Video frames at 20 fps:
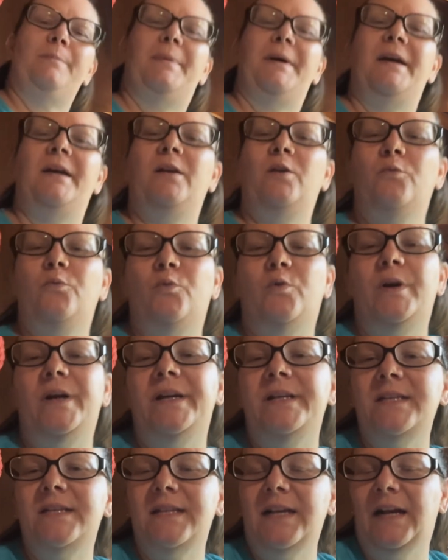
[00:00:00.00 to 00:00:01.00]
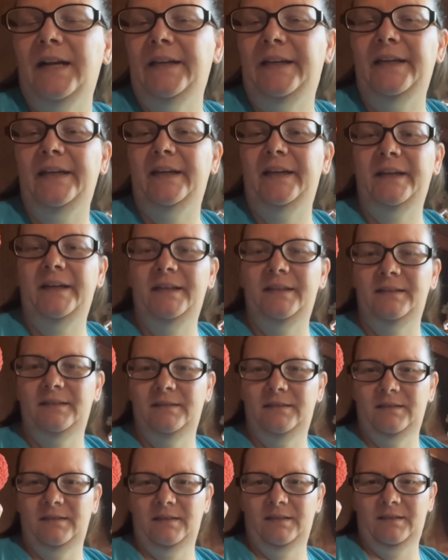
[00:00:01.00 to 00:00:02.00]
better once I get
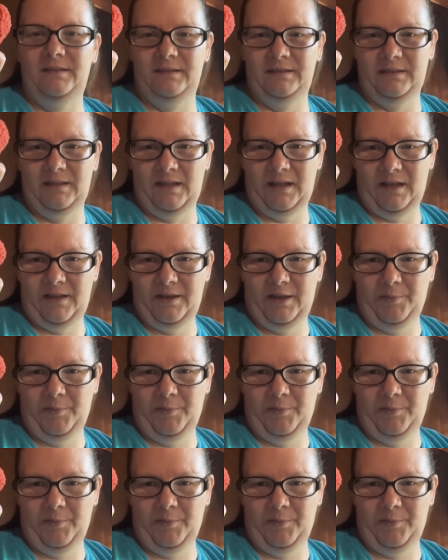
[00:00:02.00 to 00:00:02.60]
the